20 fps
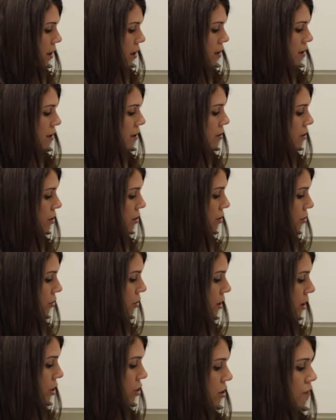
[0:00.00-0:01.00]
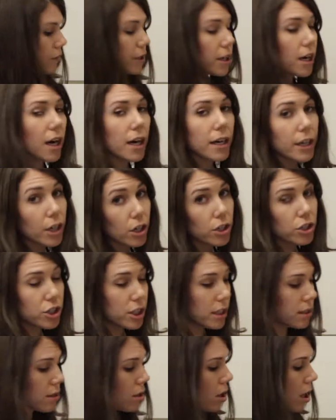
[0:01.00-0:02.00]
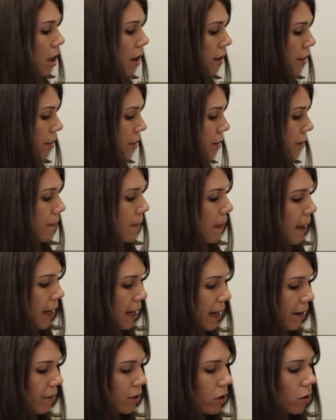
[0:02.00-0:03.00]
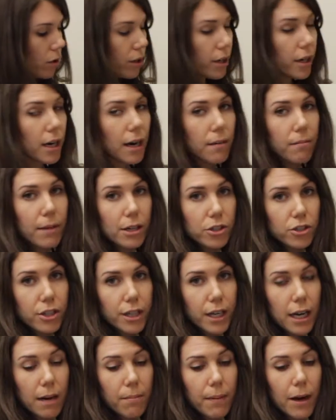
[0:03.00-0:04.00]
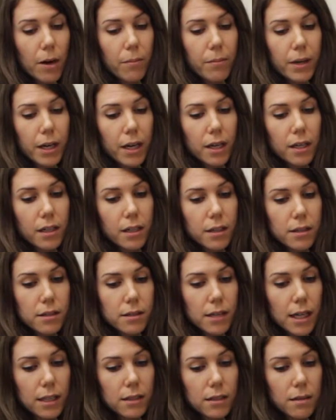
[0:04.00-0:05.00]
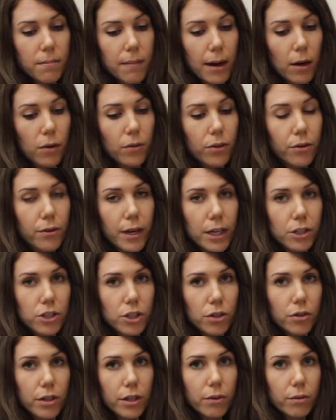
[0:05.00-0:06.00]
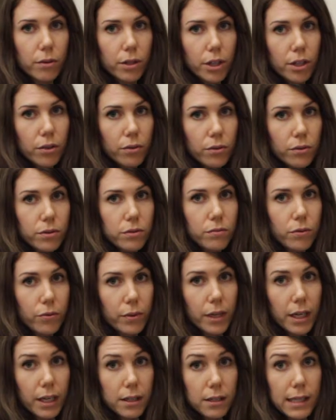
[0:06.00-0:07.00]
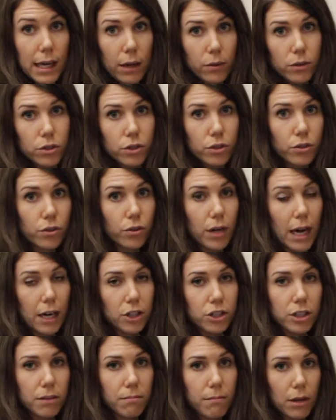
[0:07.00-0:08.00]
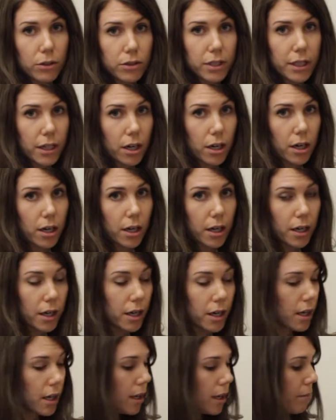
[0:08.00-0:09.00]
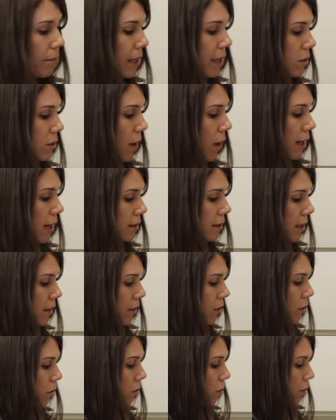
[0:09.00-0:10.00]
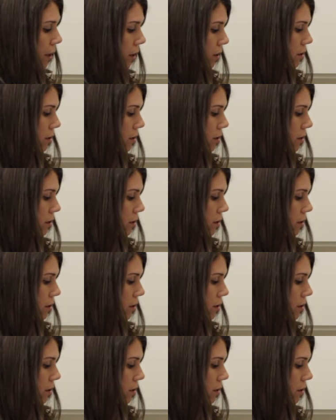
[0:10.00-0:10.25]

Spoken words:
Scissors you'll need just for cutting your cheesecloth. I have a 1/4 cup measuring cup out because that's about the ratio that we'll use when we get down to actually melting our beeswax and the oil